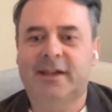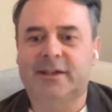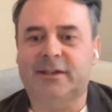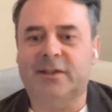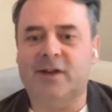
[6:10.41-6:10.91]

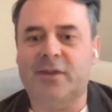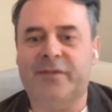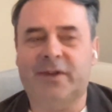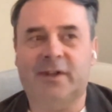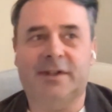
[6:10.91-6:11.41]
to leave it on the
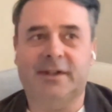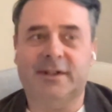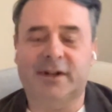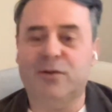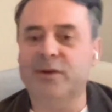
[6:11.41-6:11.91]
field,
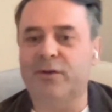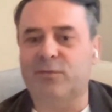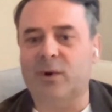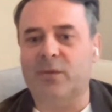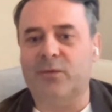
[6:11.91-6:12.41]
and who knows
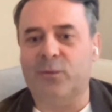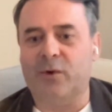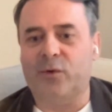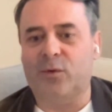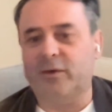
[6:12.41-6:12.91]
where
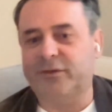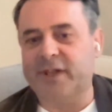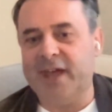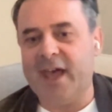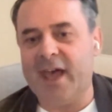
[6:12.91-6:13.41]
the world's
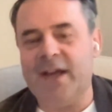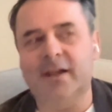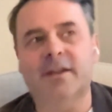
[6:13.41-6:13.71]
going to head.